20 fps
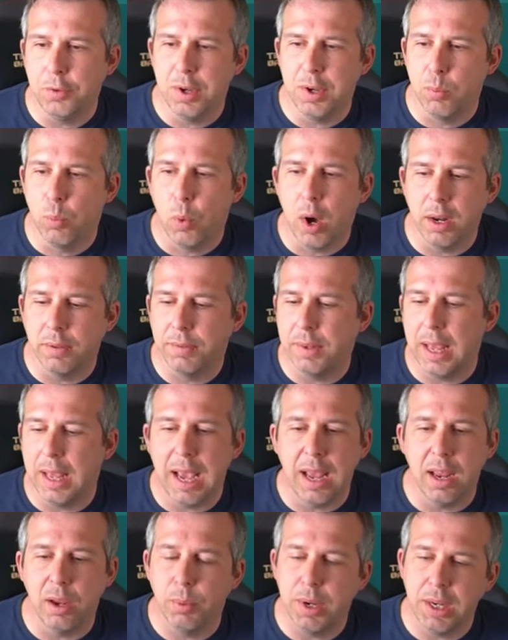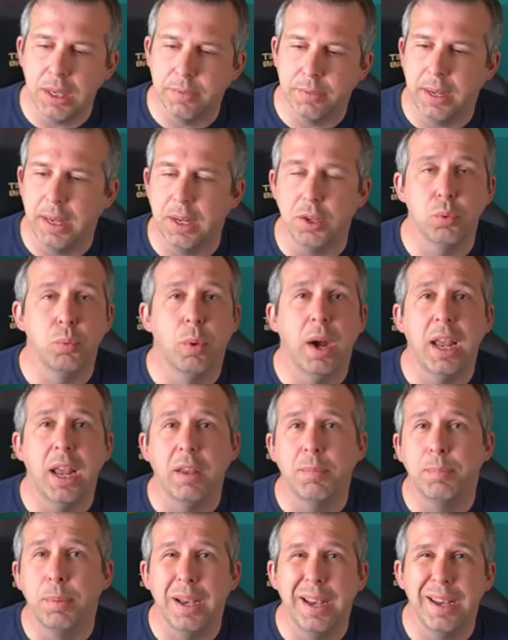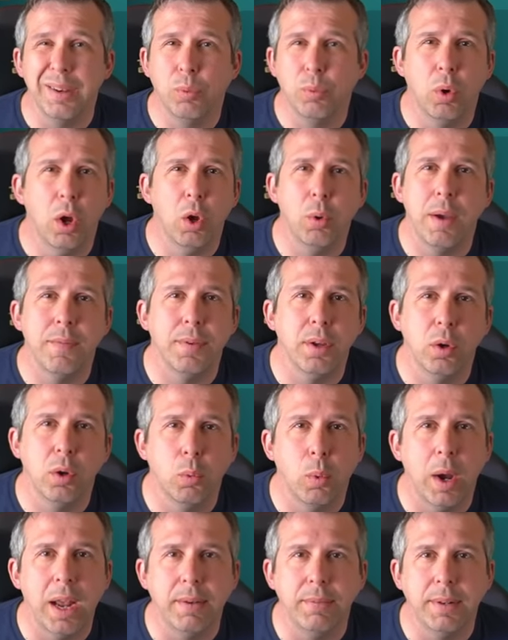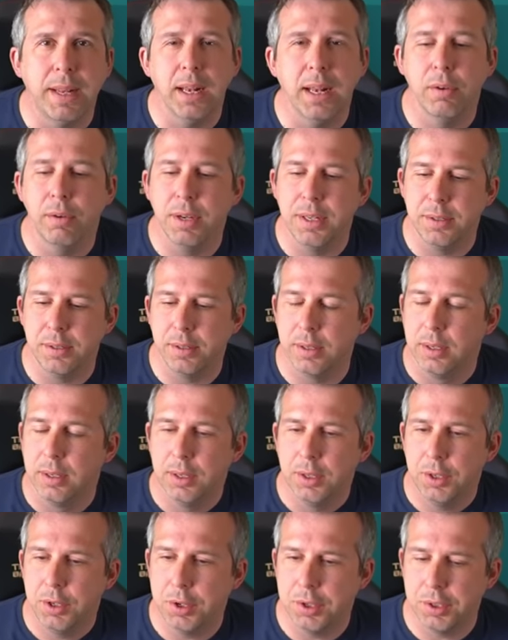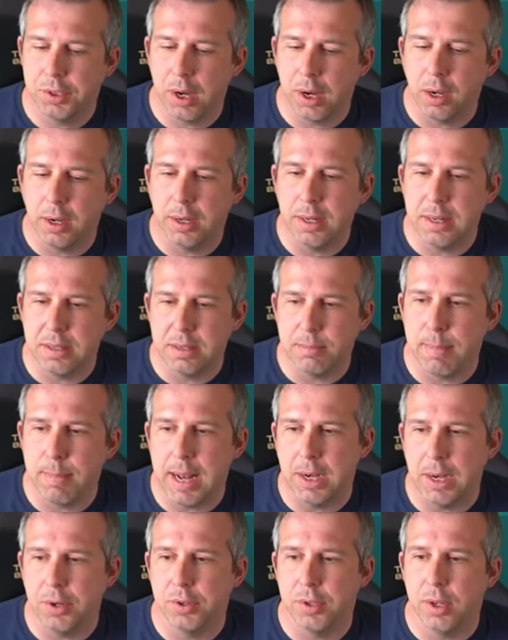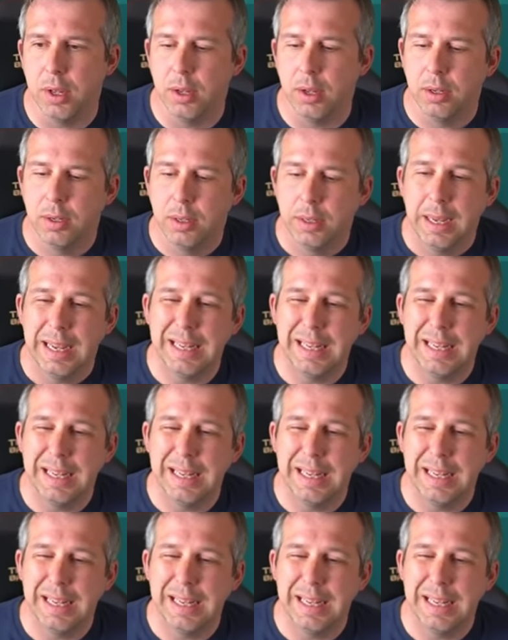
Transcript: using one of the AoEs for each wave, but whoever your wave killer is, you just kind of need to manage that.